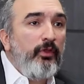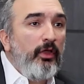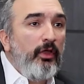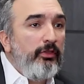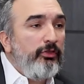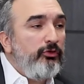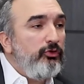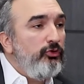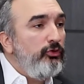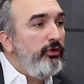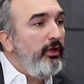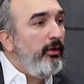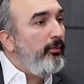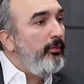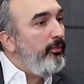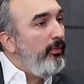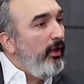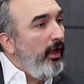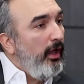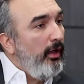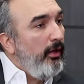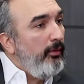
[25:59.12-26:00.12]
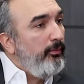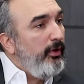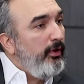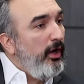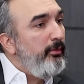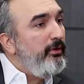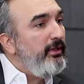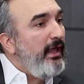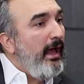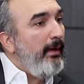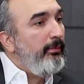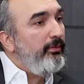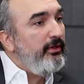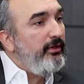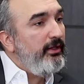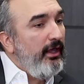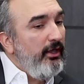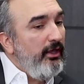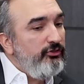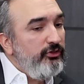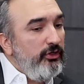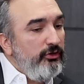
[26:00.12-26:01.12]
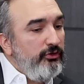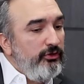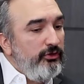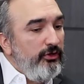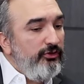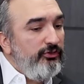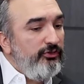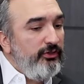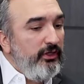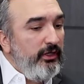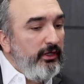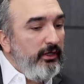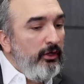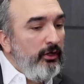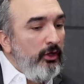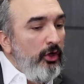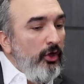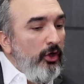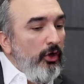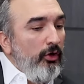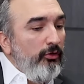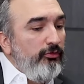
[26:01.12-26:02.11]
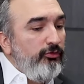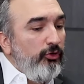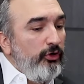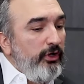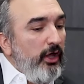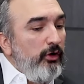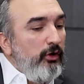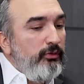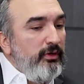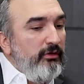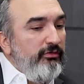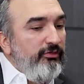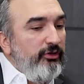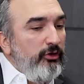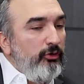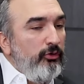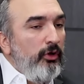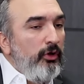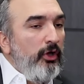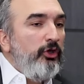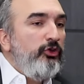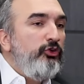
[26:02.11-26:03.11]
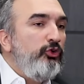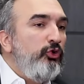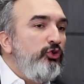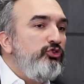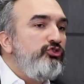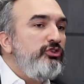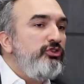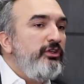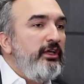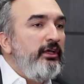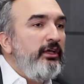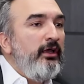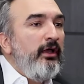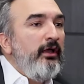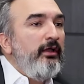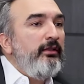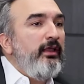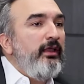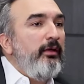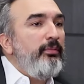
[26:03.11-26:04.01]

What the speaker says: through the permit application to the city for their review. Usually, the